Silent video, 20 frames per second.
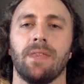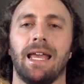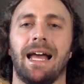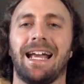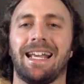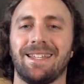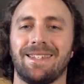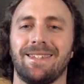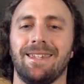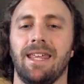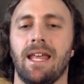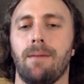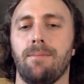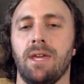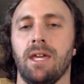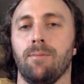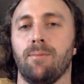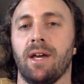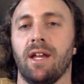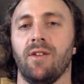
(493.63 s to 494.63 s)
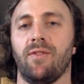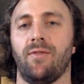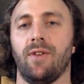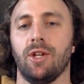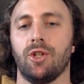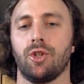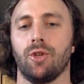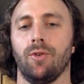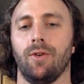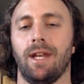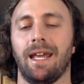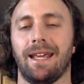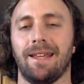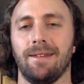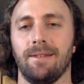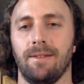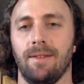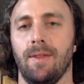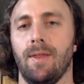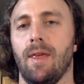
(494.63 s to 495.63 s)
I could see that being beneficial, and I
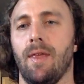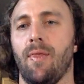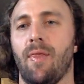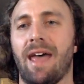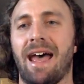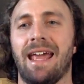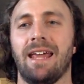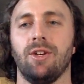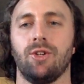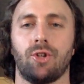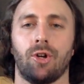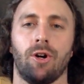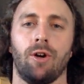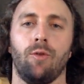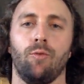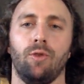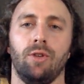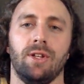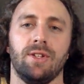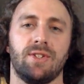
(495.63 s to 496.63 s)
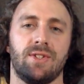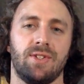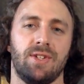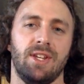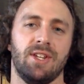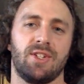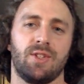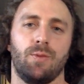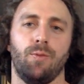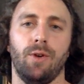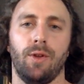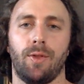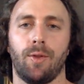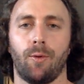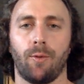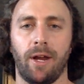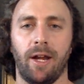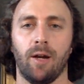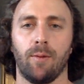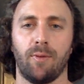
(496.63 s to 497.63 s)
could, and that in turn will assist
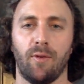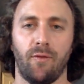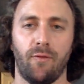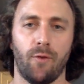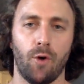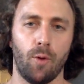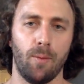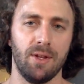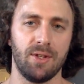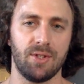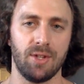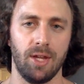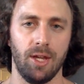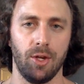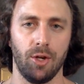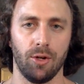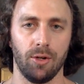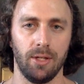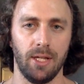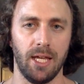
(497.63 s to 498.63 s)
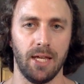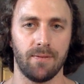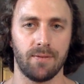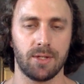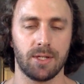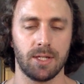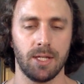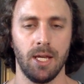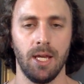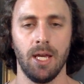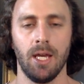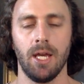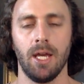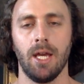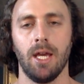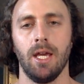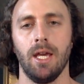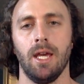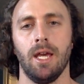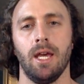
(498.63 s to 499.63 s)
with greater performance in your lifts.
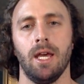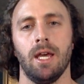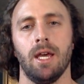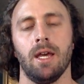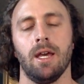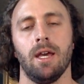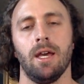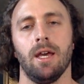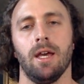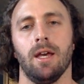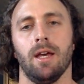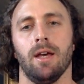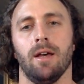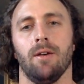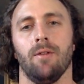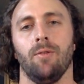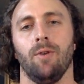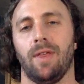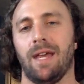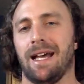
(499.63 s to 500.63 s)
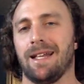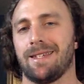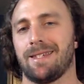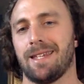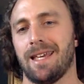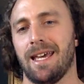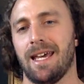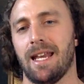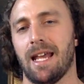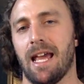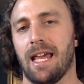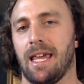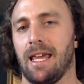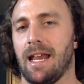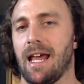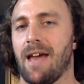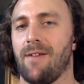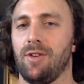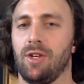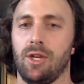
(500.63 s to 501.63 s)
With that said,
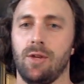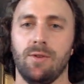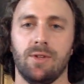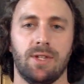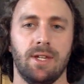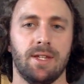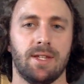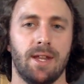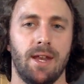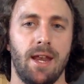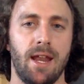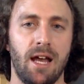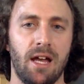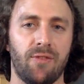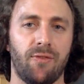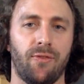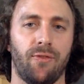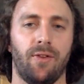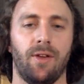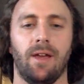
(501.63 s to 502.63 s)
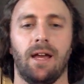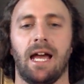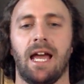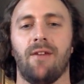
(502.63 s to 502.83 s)
again, I haven't used these enough.